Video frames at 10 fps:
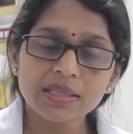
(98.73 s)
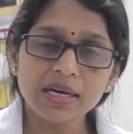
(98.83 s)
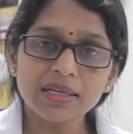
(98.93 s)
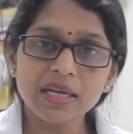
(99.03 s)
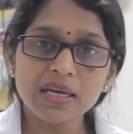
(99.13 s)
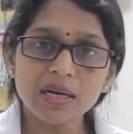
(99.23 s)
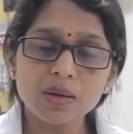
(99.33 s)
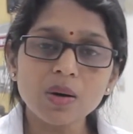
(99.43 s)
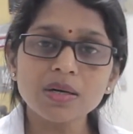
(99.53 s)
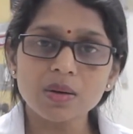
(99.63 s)
that they
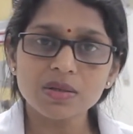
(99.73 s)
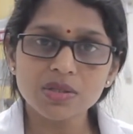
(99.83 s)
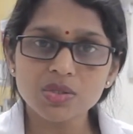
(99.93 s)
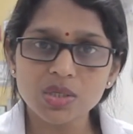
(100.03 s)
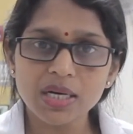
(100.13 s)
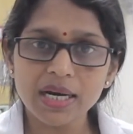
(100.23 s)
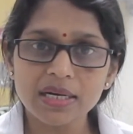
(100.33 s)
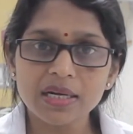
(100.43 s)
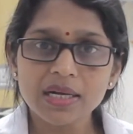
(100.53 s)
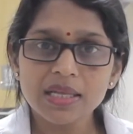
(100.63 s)
cannot oxygenate,